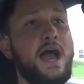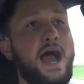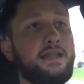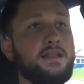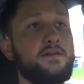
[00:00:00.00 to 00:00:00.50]

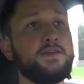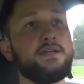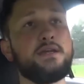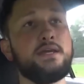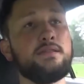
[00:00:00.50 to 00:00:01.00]
I love it.
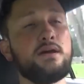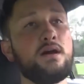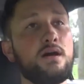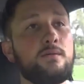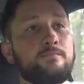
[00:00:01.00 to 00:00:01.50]
In
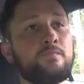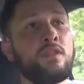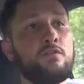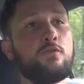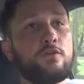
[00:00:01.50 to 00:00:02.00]

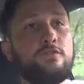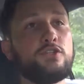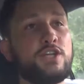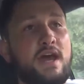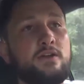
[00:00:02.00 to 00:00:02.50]
the Ford
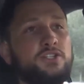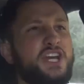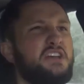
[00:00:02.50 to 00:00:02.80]
Fusion Energy,